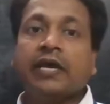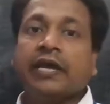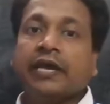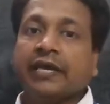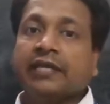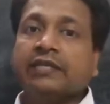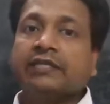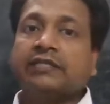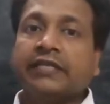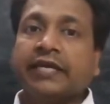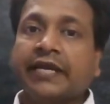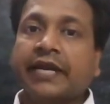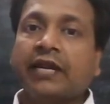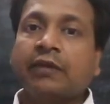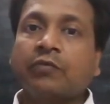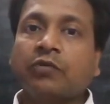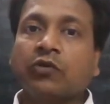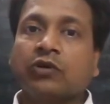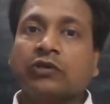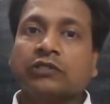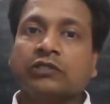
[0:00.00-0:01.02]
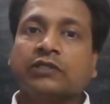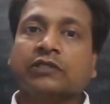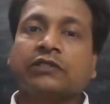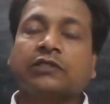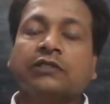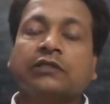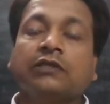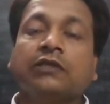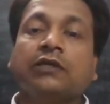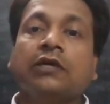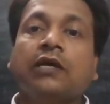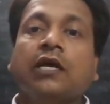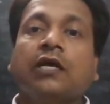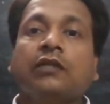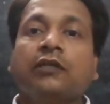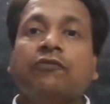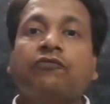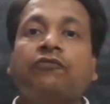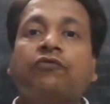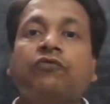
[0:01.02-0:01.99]
In second process,
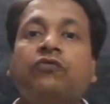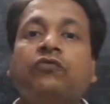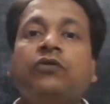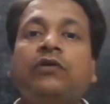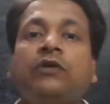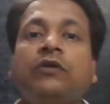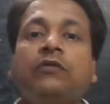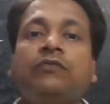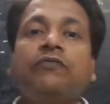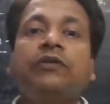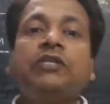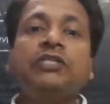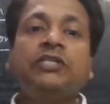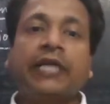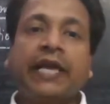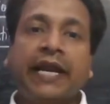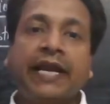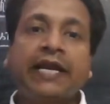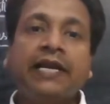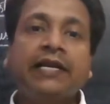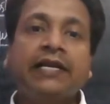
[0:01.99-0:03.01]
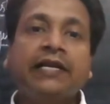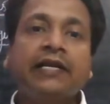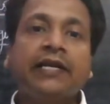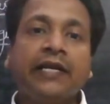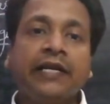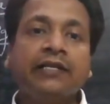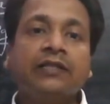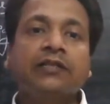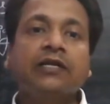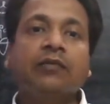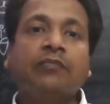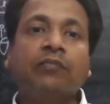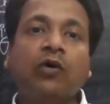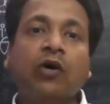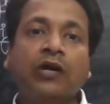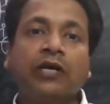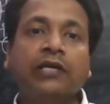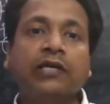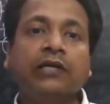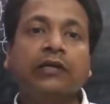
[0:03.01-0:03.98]
the food which enter in the
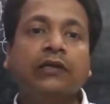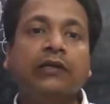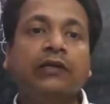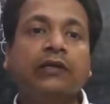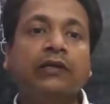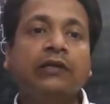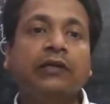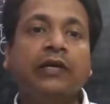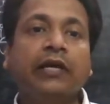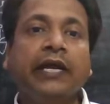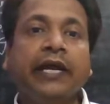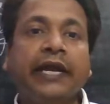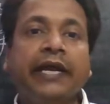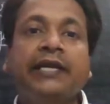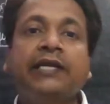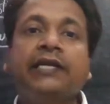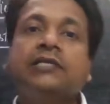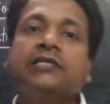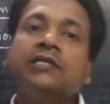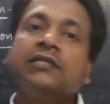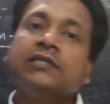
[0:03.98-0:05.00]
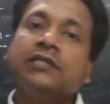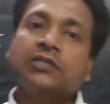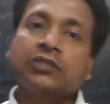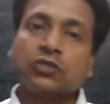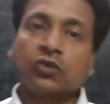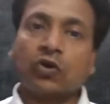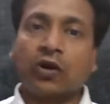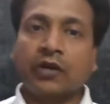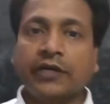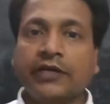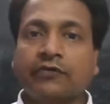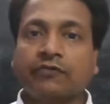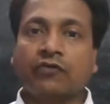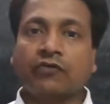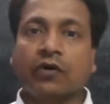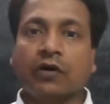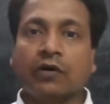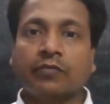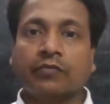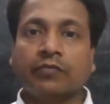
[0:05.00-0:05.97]
body, it is in the solid form,